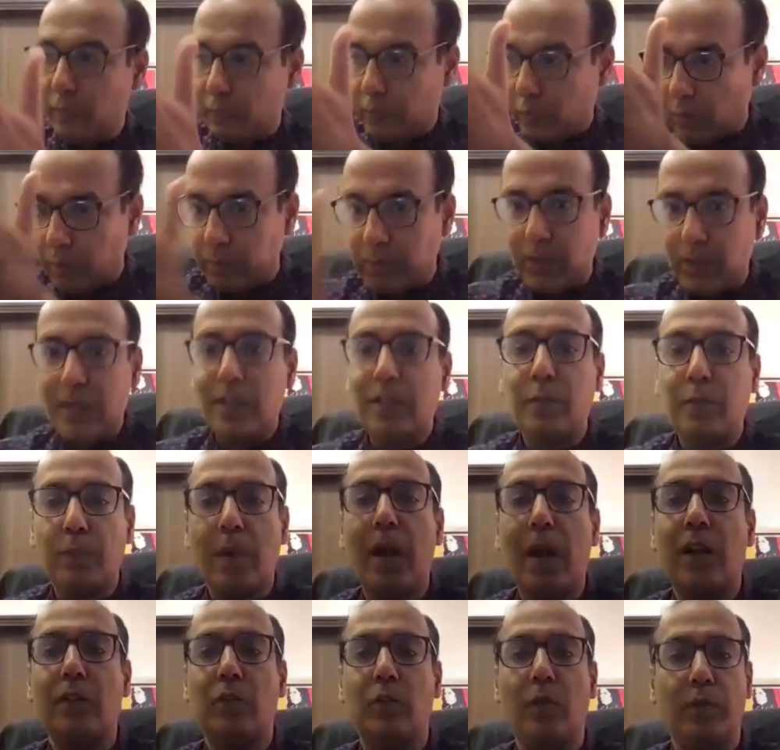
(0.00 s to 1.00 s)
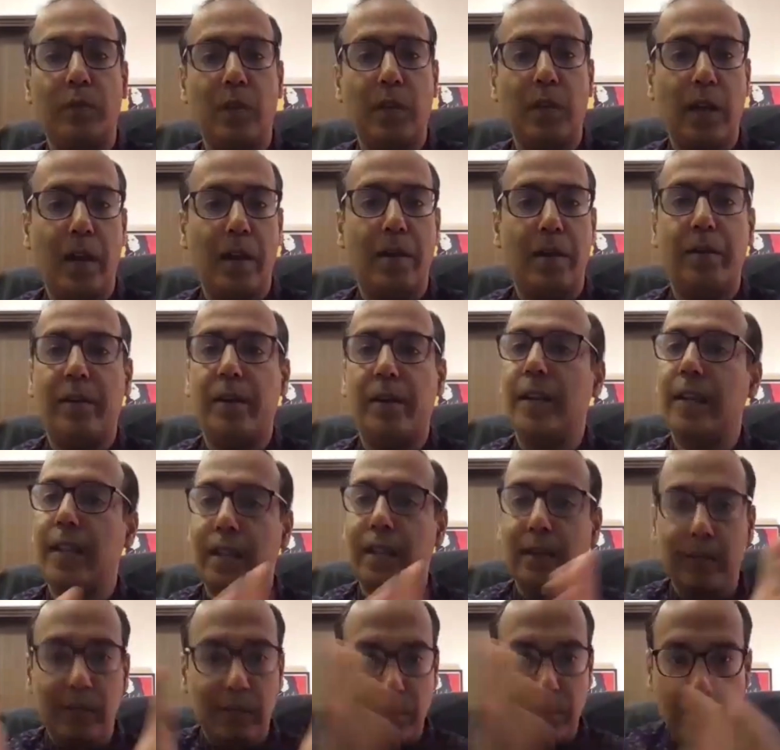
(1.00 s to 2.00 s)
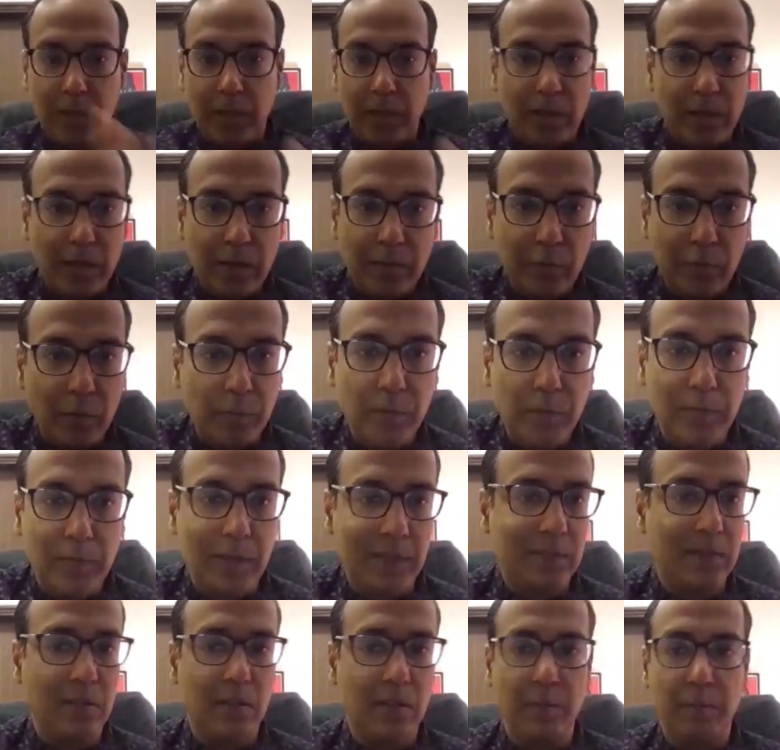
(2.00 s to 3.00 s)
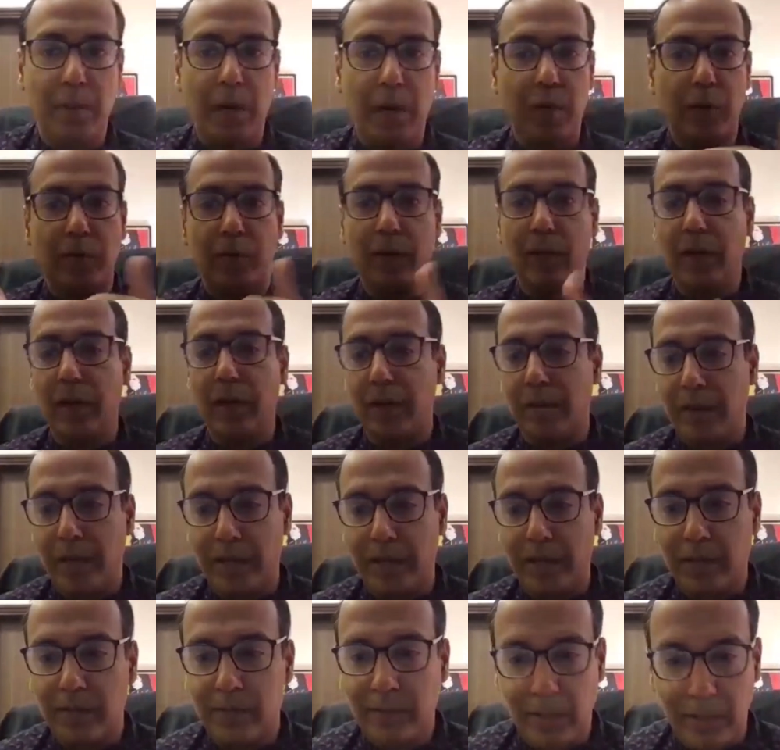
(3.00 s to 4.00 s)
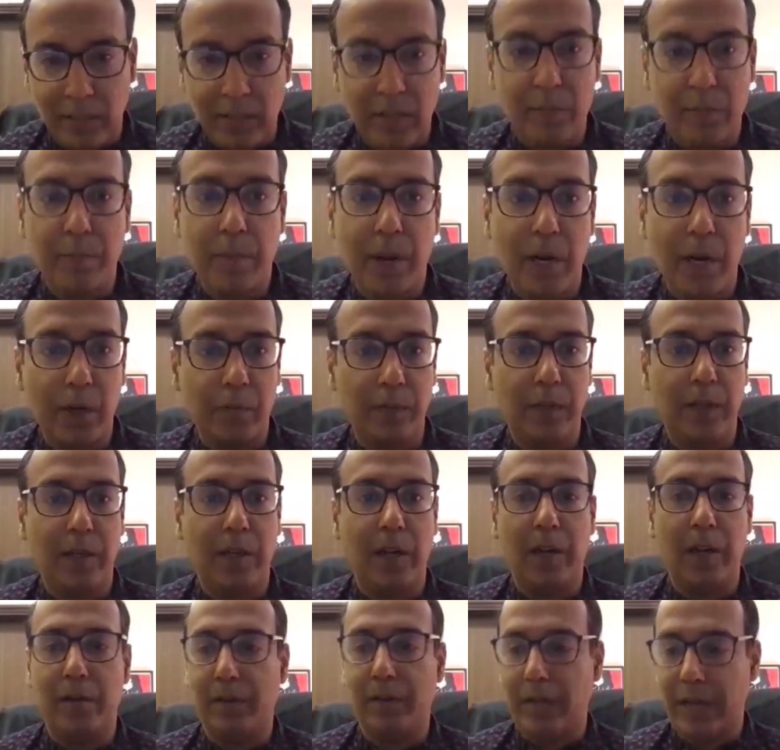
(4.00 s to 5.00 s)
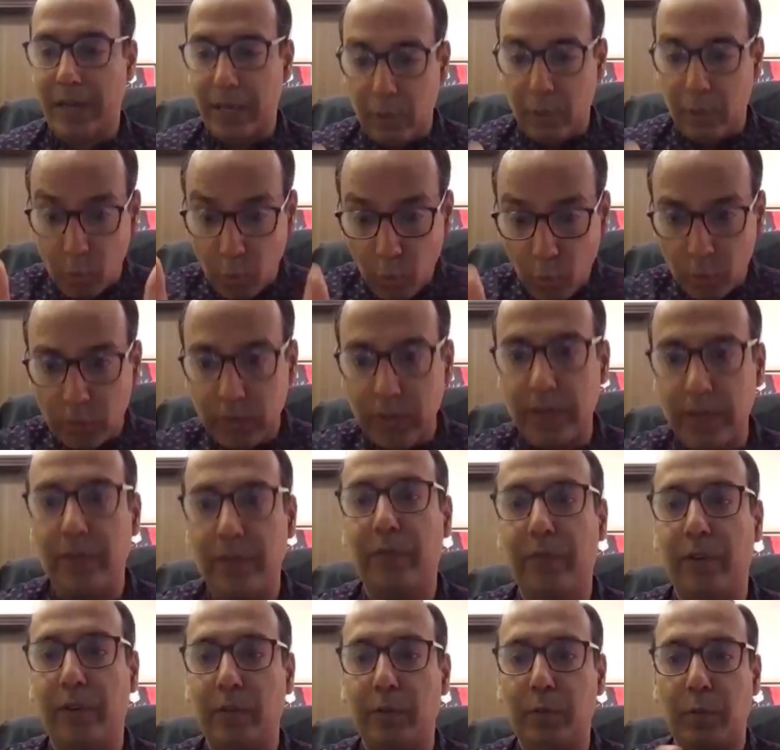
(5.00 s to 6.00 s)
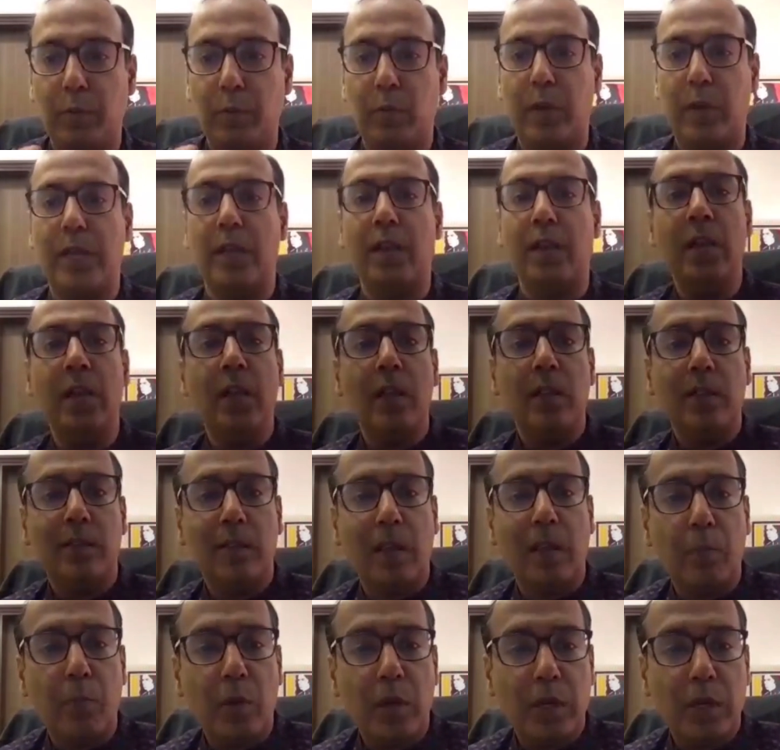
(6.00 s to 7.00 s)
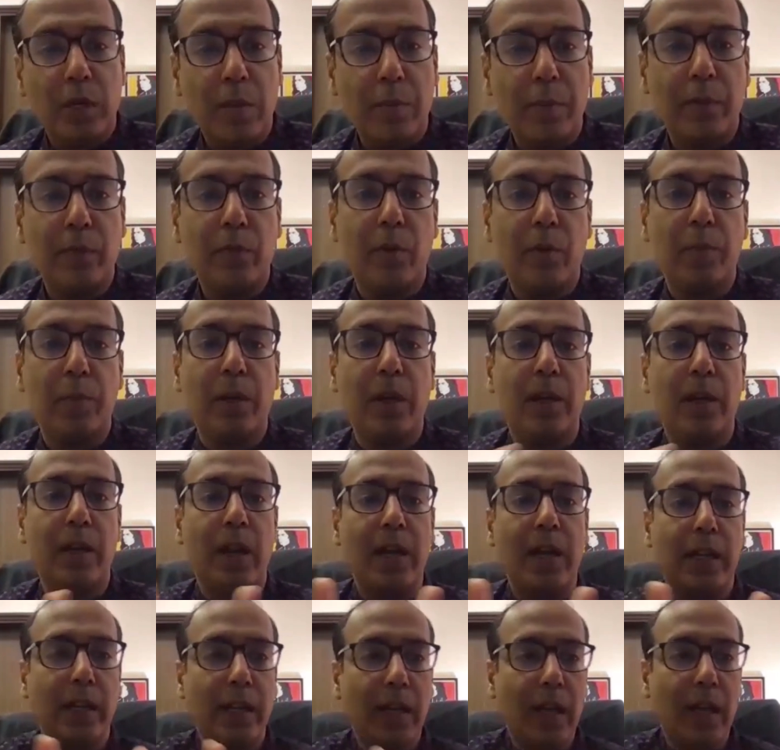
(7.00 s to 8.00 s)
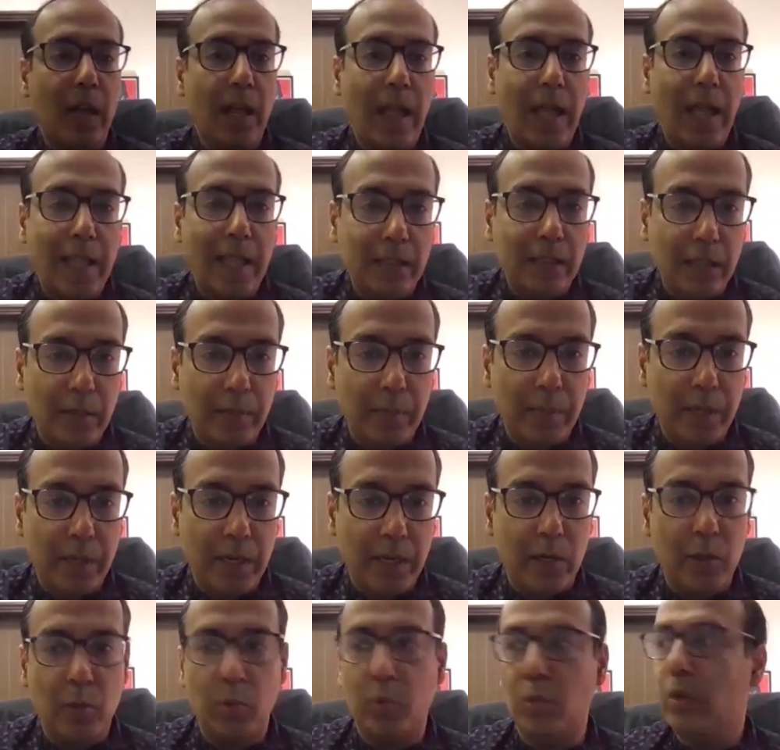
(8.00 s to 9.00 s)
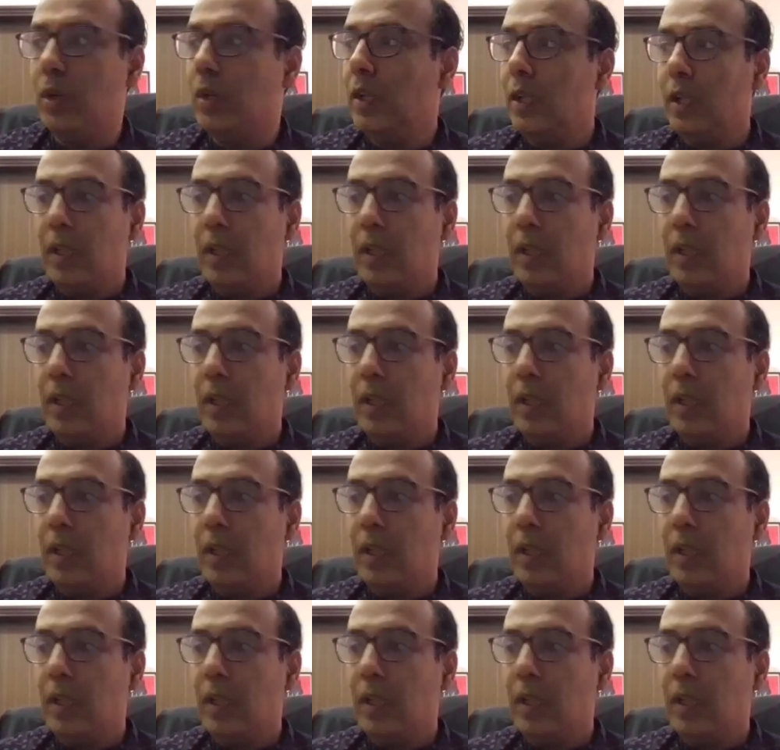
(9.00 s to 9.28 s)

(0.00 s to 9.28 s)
from these parts of the country, and similarly from the western part of the country and the southern part of the country, and know the difference between someone coming from Karnataka and Tamil Nadu.